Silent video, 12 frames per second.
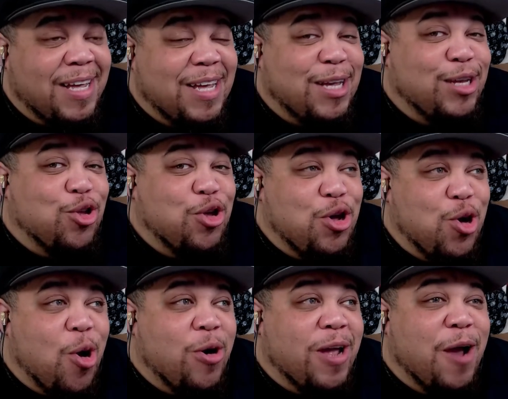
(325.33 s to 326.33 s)
So you can
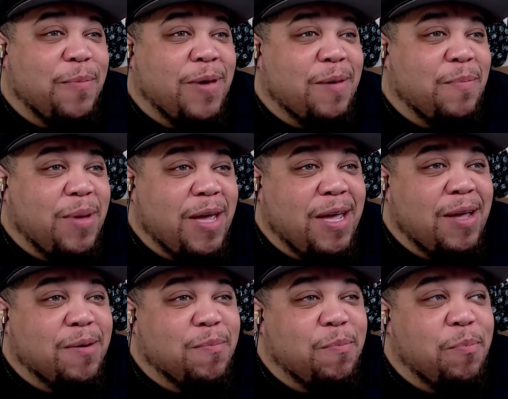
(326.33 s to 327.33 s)
go on Airbnb,
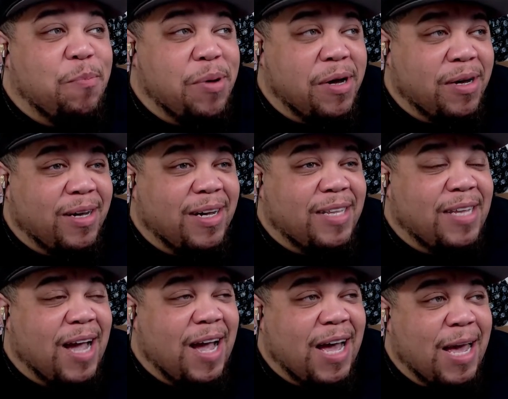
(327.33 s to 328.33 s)
book a
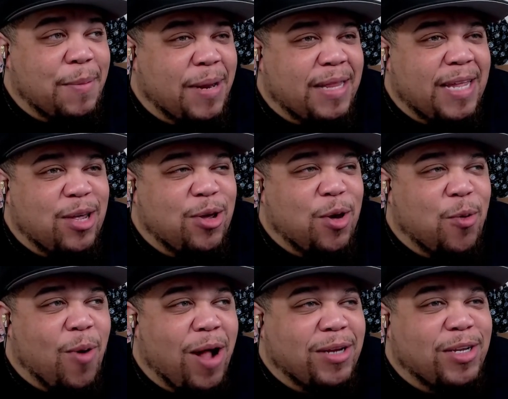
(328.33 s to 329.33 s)
time, and I think you can
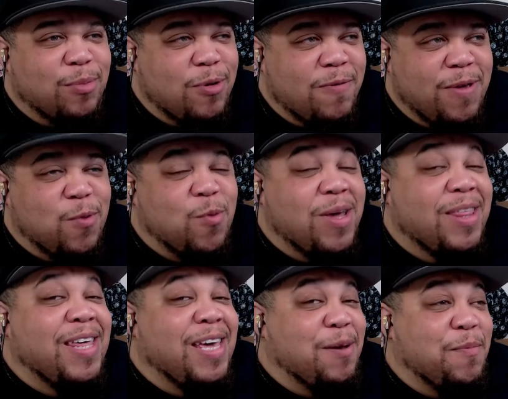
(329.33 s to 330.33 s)
watch the movie with
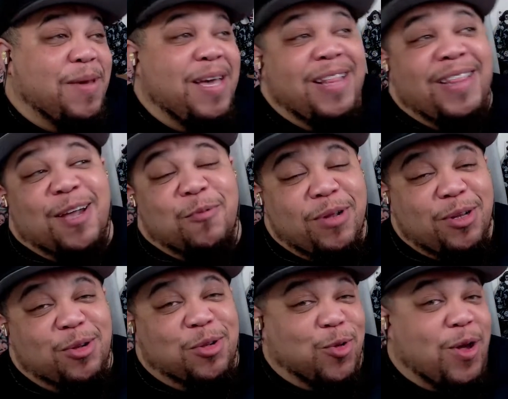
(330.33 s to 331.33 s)
him in the original
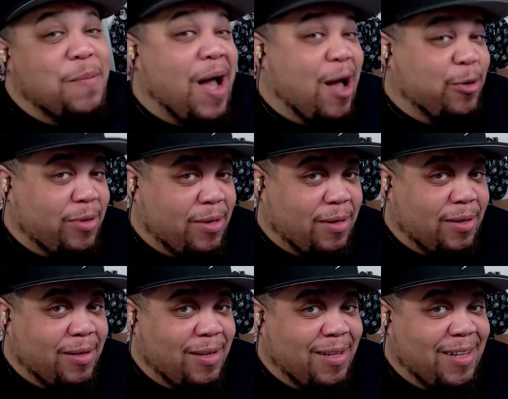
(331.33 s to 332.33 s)
Scream house.
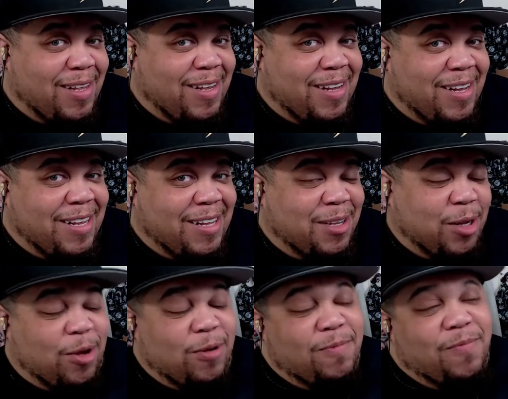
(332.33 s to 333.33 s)

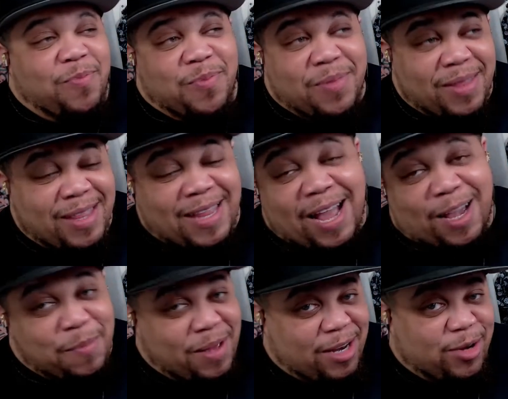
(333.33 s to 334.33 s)
So that could
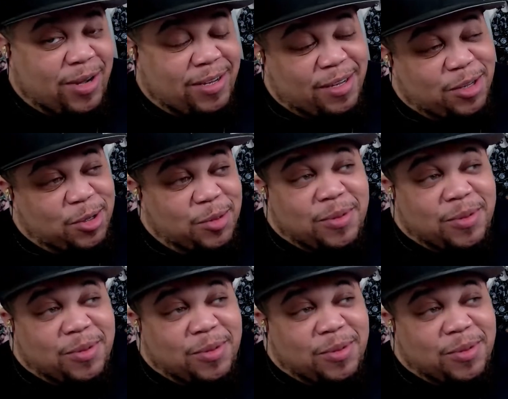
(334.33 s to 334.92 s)
be interesting too.